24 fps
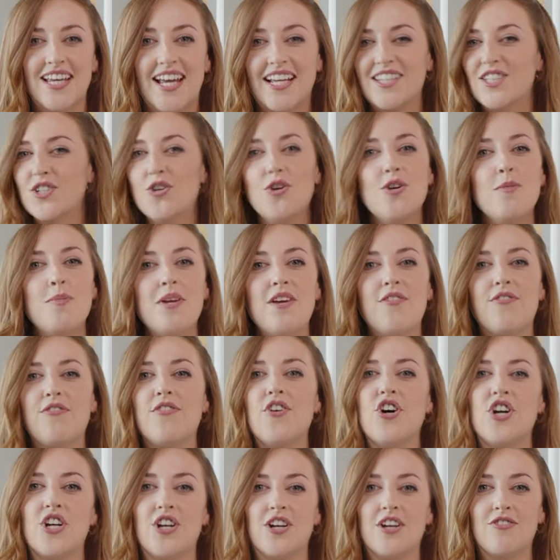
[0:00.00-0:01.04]
It's going to be
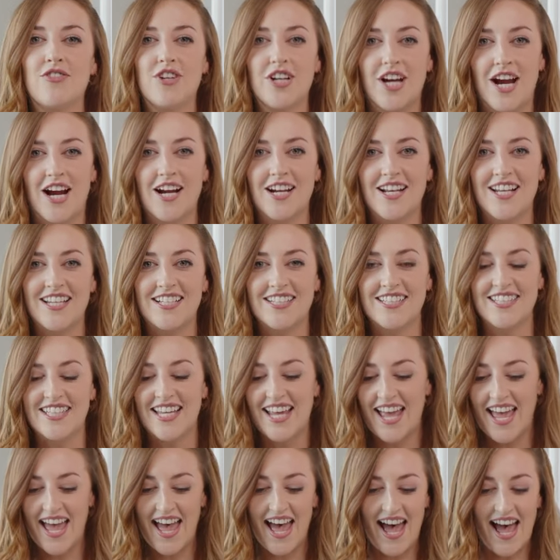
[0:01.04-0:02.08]
fun regardless,
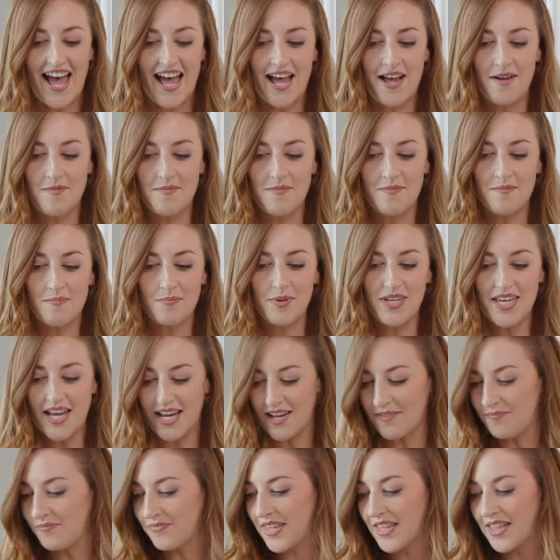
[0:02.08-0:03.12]
but yeah,
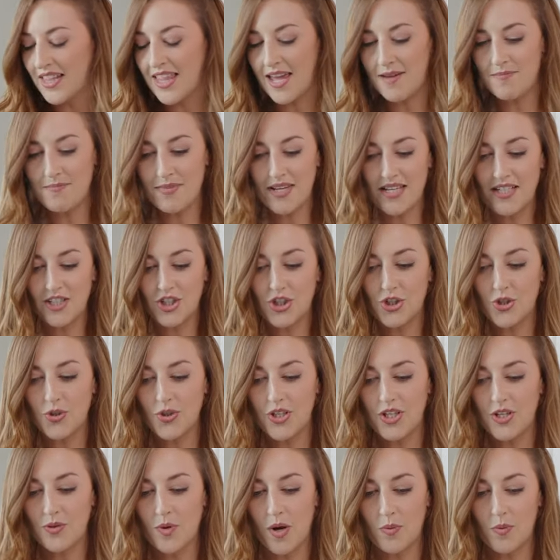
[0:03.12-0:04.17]
let me show
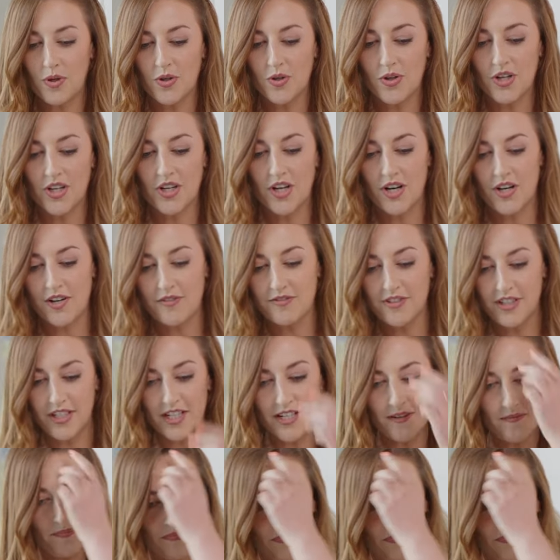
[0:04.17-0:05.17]
you what we're going to cover.